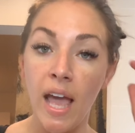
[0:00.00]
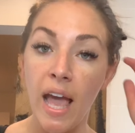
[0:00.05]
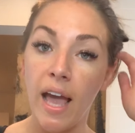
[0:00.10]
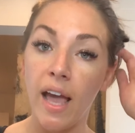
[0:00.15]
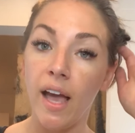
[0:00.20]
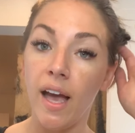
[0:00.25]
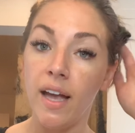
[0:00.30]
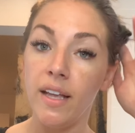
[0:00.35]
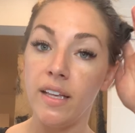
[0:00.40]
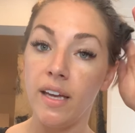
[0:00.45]

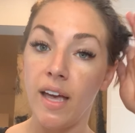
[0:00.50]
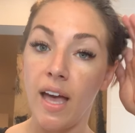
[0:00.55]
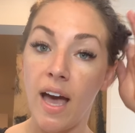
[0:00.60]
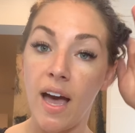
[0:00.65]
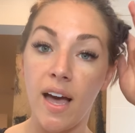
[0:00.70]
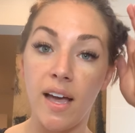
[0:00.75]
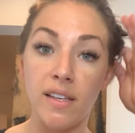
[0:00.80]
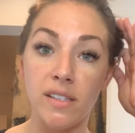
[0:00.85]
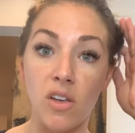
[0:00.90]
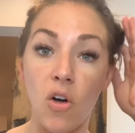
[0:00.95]
and it
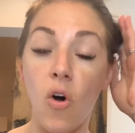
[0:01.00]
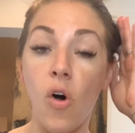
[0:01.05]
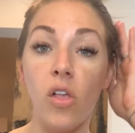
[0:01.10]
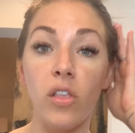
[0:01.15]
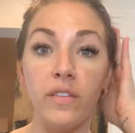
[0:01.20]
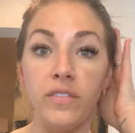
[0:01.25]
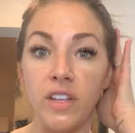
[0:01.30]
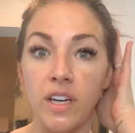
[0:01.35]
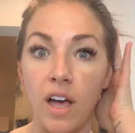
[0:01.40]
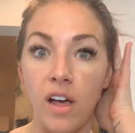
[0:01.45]
has all
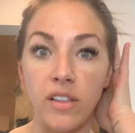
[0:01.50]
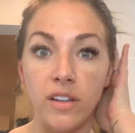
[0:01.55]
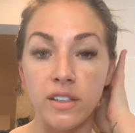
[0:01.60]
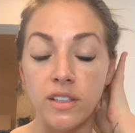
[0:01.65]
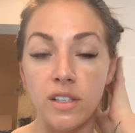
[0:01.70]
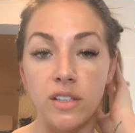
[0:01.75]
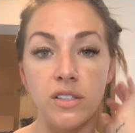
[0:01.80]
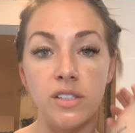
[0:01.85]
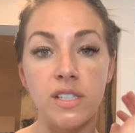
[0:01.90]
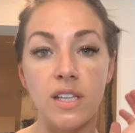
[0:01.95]
of the
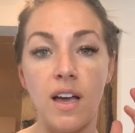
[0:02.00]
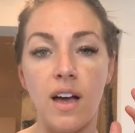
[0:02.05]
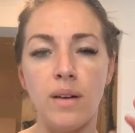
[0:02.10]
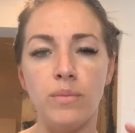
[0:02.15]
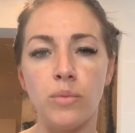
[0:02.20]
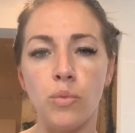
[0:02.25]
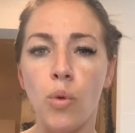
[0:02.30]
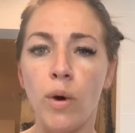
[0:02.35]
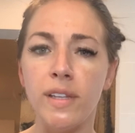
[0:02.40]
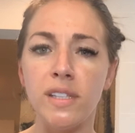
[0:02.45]
colors,
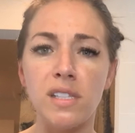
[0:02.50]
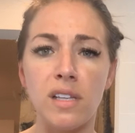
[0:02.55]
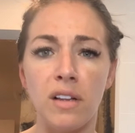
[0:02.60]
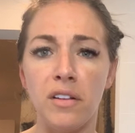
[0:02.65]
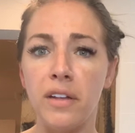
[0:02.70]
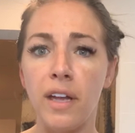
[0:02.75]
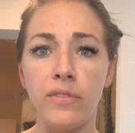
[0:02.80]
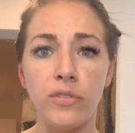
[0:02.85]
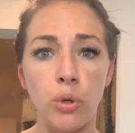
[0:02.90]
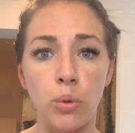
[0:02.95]
ones
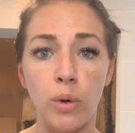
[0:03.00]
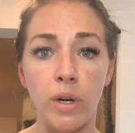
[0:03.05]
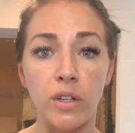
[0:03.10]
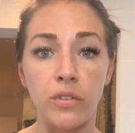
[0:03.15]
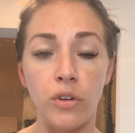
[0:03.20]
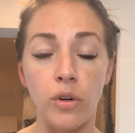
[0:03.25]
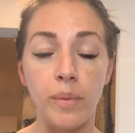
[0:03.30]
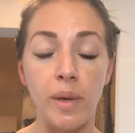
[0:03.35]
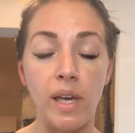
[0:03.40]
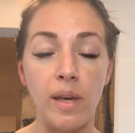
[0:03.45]
that'll never work
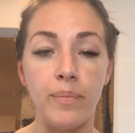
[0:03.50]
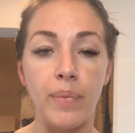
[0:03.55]
for me,